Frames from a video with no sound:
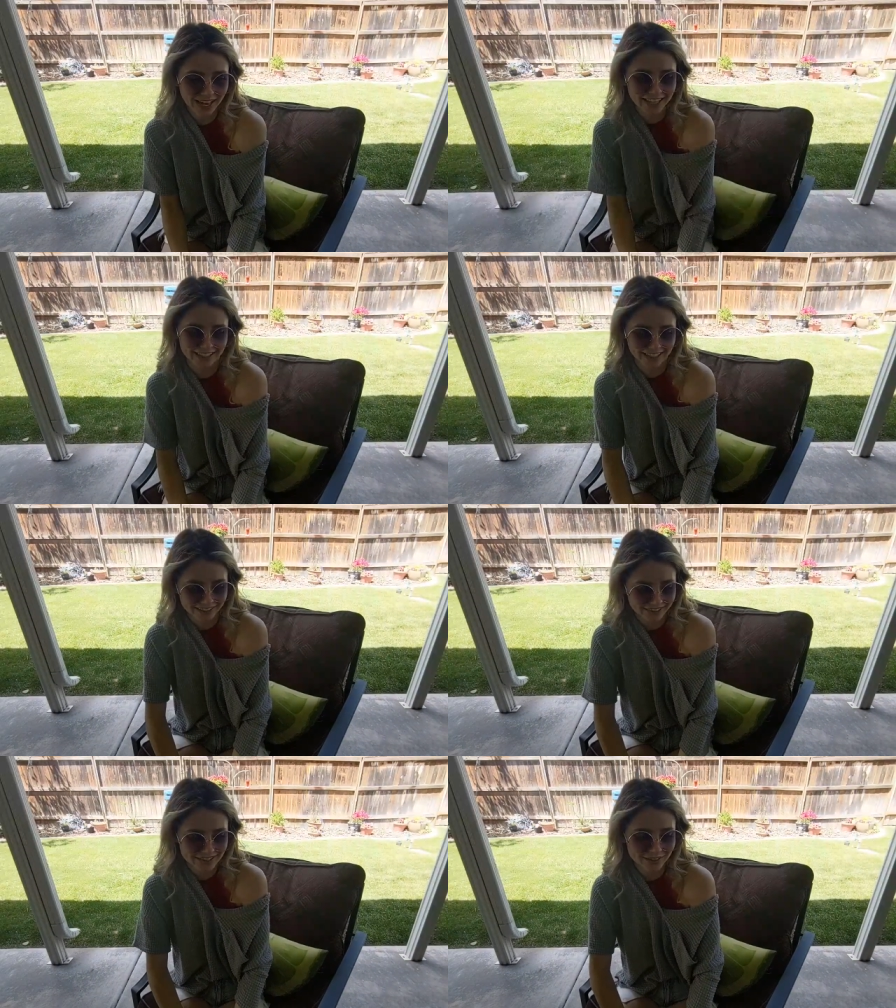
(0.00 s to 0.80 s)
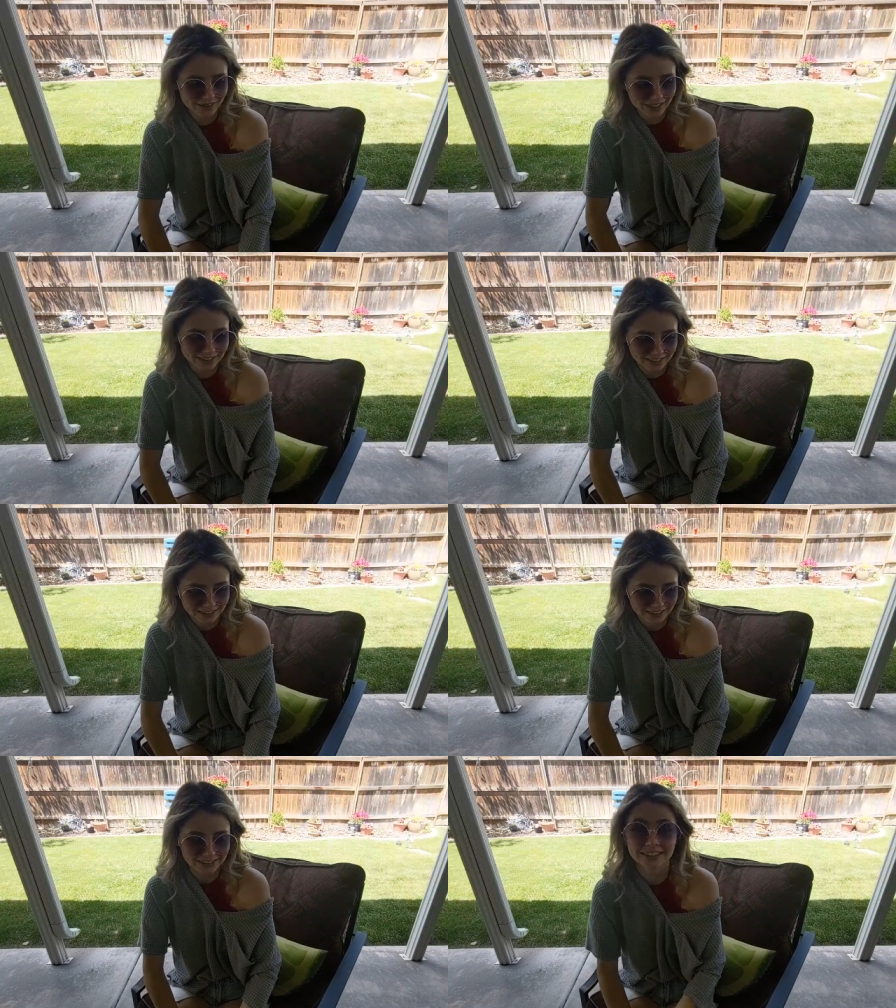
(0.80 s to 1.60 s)
Hey, what's going on?
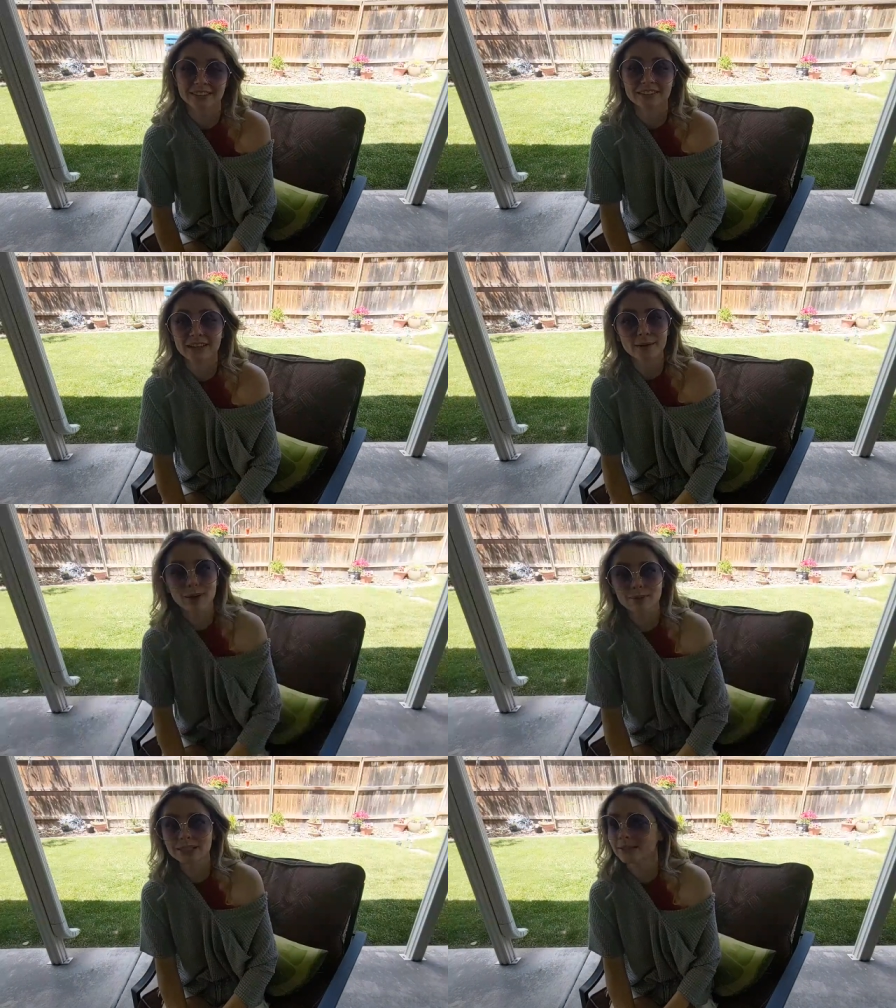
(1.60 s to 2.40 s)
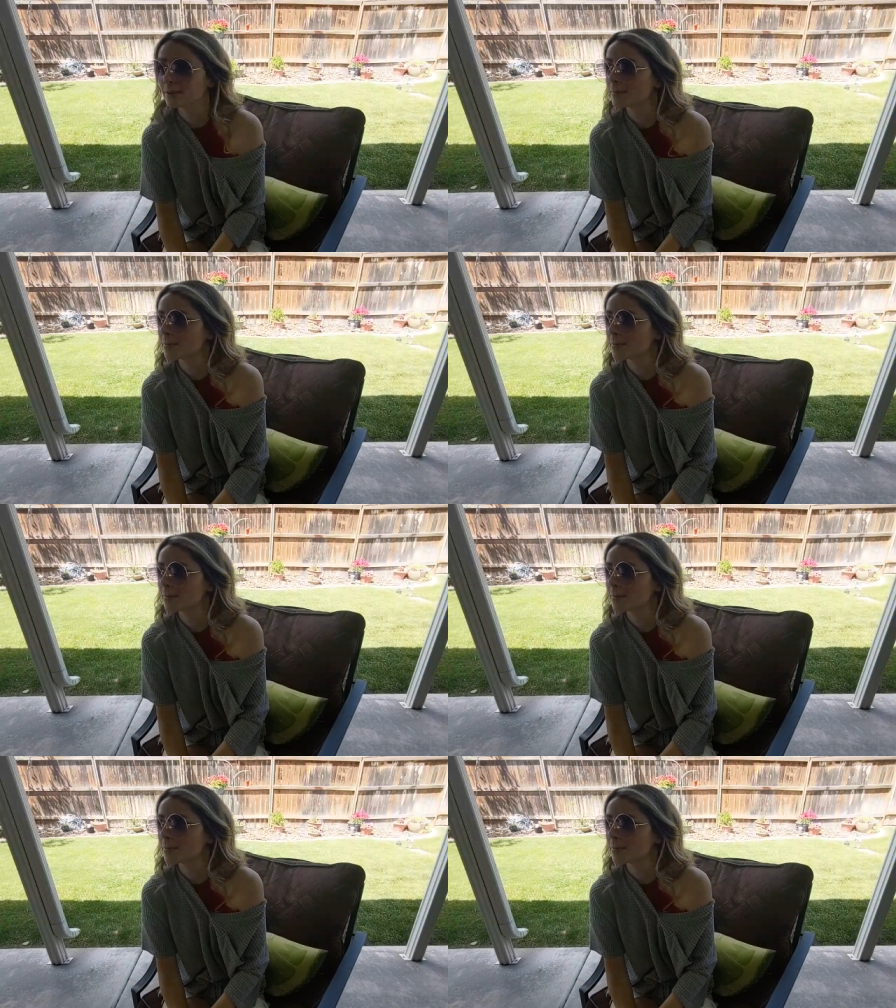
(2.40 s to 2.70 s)
Hi, Bobby.